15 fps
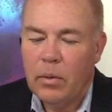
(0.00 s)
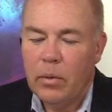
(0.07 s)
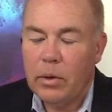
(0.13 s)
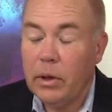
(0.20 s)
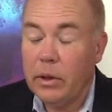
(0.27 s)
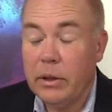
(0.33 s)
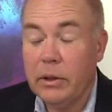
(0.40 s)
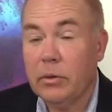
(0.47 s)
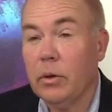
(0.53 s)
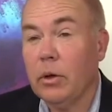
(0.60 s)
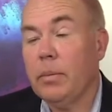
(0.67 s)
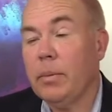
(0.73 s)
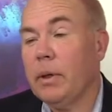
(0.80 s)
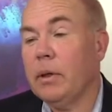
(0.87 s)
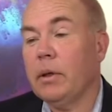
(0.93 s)
Well, good. This
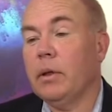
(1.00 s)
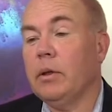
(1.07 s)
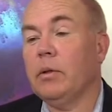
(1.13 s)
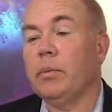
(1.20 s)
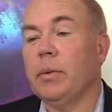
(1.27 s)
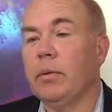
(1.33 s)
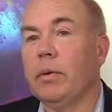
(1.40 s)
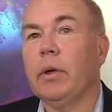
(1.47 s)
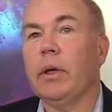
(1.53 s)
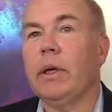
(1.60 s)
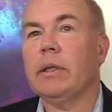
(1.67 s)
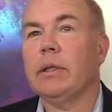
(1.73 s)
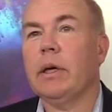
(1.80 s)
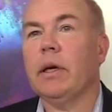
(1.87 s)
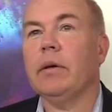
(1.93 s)
has been really
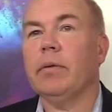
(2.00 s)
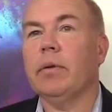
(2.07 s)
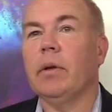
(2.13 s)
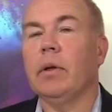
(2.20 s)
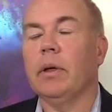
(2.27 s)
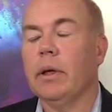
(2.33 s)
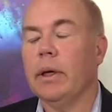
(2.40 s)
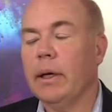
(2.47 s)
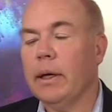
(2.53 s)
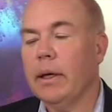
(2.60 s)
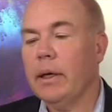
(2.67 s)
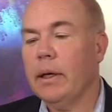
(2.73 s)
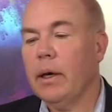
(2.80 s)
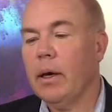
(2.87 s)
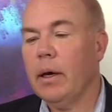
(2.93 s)
insightful,
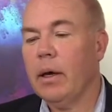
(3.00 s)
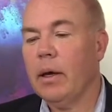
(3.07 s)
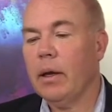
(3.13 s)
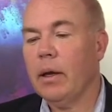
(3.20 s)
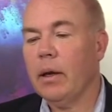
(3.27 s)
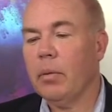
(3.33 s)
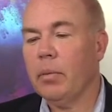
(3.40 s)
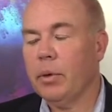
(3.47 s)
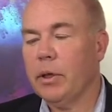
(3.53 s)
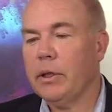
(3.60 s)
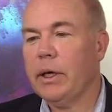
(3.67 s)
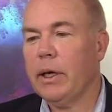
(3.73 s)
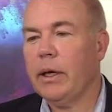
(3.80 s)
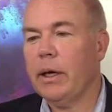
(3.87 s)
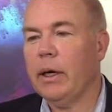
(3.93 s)
and
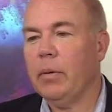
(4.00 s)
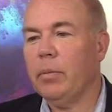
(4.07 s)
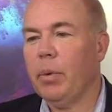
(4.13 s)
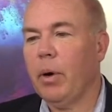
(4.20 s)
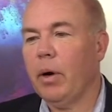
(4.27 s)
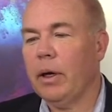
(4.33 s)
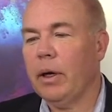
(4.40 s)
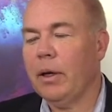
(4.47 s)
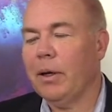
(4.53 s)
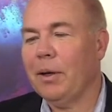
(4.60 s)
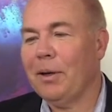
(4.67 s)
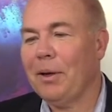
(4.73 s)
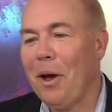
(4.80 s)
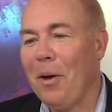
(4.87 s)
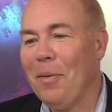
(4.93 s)
appreciate it. Any
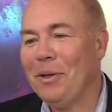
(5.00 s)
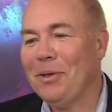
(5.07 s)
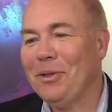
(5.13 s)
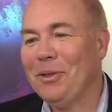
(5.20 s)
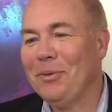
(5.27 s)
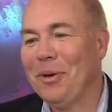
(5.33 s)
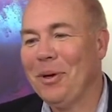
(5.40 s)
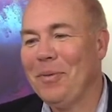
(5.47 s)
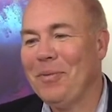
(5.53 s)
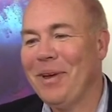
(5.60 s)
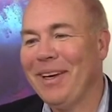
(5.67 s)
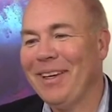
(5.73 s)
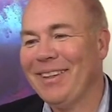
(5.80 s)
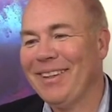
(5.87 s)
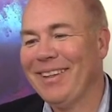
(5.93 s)
parting comments you'd want to
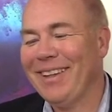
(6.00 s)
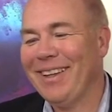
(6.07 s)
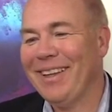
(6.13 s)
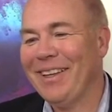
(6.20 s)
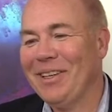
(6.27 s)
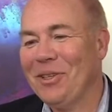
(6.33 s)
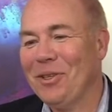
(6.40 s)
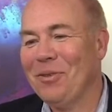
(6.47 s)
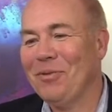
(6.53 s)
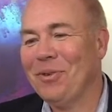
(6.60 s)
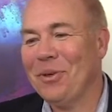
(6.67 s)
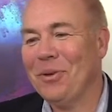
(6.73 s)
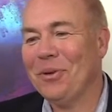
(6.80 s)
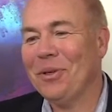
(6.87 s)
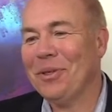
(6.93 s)
make to the
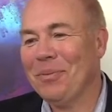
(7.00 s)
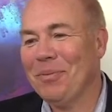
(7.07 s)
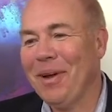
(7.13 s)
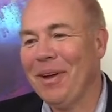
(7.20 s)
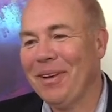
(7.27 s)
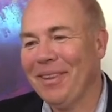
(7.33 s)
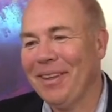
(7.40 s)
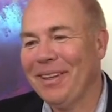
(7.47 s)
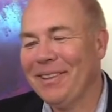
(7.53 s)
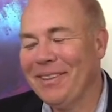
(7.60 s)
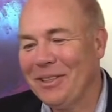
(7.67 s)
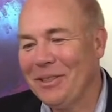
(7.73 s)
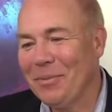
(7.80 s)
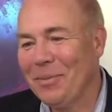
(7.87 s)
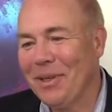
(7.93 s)
viewers about things
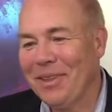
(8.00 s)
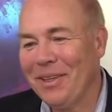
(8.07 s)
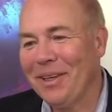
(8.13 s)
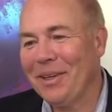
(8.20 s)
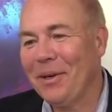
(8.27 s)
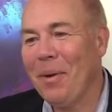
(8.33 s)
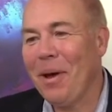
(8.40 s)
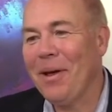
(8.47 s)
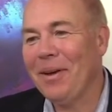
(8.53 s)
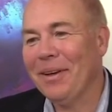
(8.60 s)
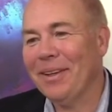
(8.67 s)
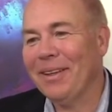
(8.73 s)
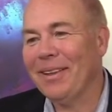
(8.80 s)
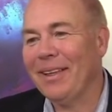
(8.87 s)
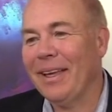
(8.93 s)
they should be thinking
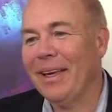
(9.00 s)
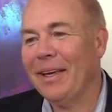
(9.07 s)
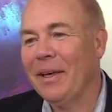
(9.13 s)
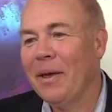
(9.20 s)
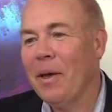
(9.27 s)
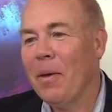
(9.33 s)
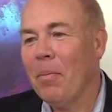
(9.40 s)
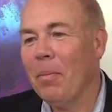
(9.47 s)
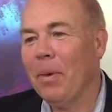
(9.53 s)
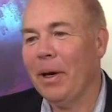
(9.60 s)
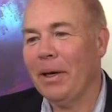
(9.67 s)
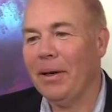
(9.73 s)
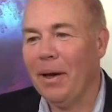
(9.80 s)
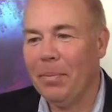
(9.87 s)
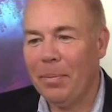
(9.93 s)
about that they
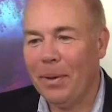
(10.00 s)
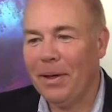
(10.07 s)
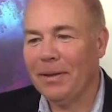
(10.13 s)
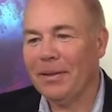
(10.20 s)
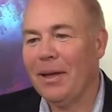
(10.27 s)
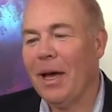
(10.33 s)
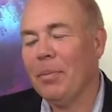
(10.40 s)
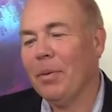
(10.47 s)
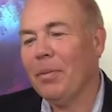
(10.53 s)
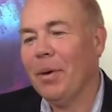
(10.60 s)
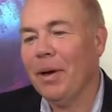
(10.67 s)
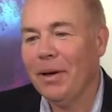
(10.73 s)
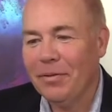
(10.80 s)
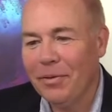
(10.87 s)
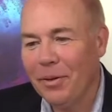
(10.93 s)
might not be at top of
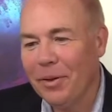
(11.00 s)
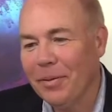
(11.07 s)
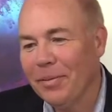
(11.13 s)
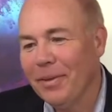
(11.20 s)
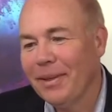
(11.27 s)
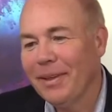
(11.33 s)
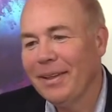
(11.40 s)
mind for them?